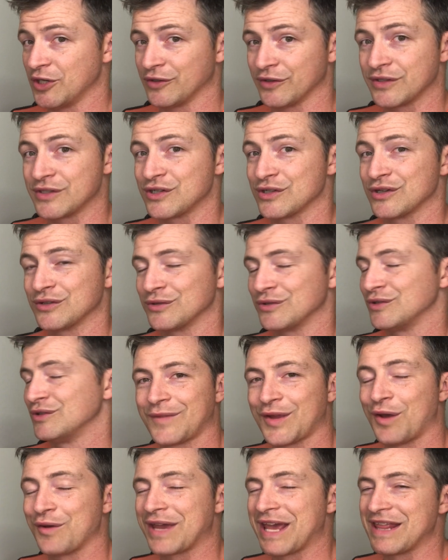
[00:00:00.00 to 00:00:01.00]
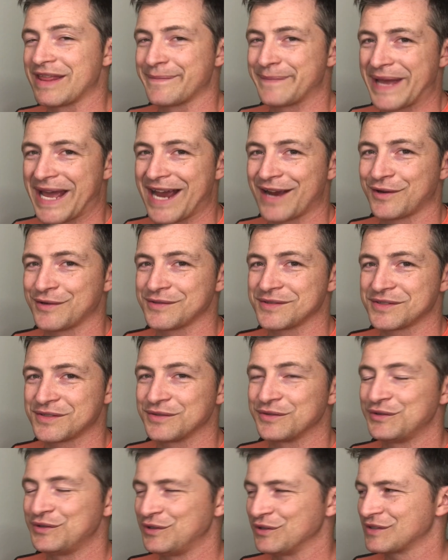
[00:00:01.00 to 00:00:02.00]
of the jungle. Okay, the
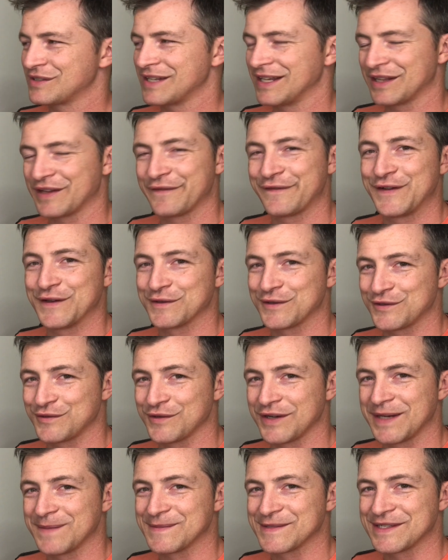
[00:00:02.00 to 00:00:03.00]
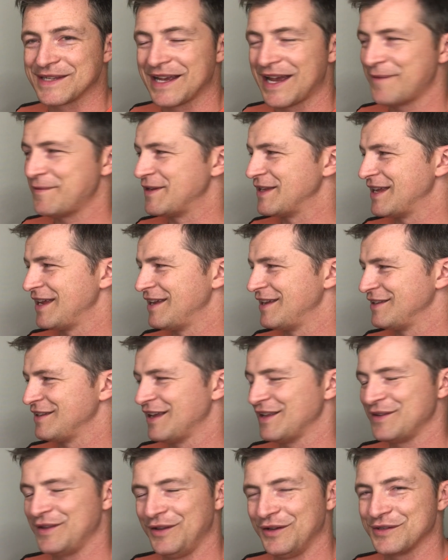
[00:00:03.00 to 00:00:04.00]
Packers looks like the Field of Dreams. I mean,
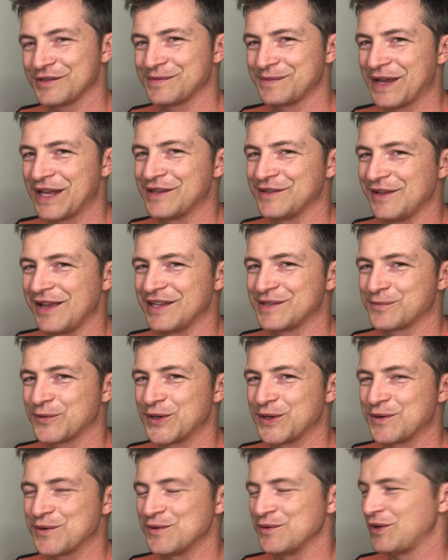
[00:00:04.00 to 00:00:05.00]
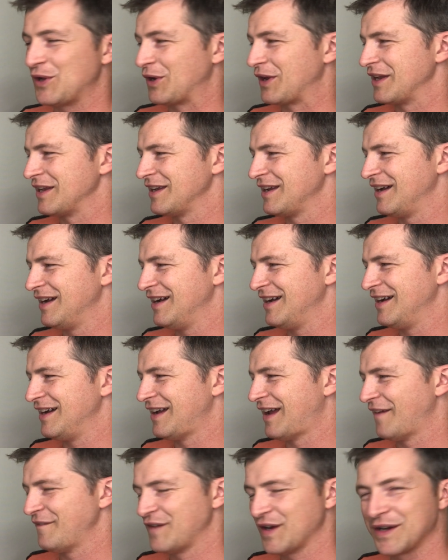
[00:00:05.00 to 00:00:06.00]
it's pretty cool looking.
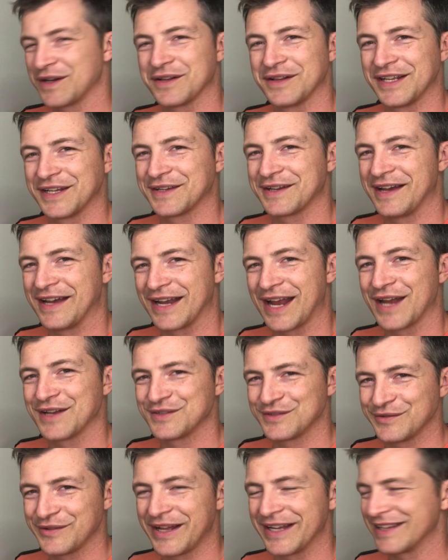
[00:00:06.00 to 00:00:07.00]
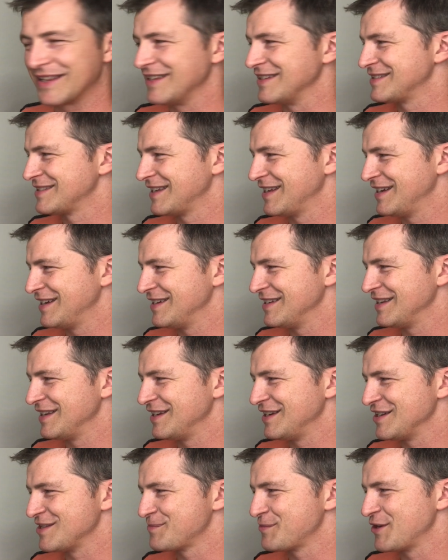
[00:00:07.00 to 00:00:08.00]
Very clean cut. I do like this. It
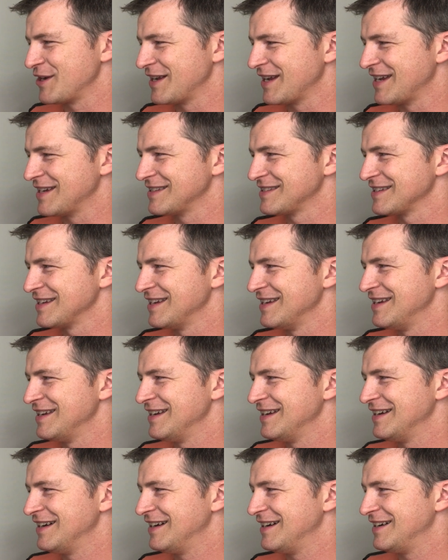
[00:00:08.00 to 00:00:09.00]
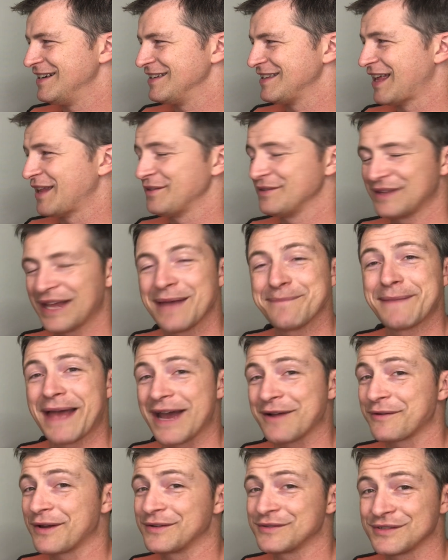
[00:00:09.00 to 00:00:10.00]
is pretty nice. That
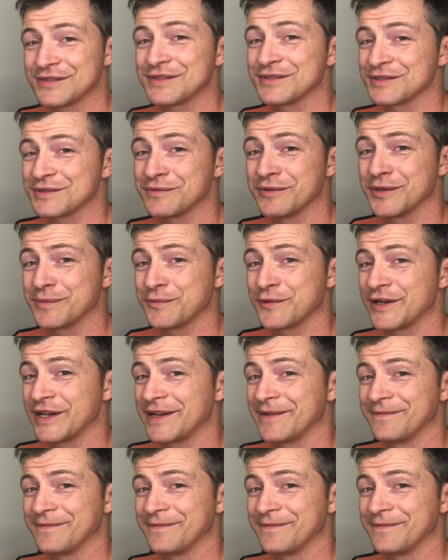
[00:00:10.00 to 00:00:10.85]
background just looks really pretty.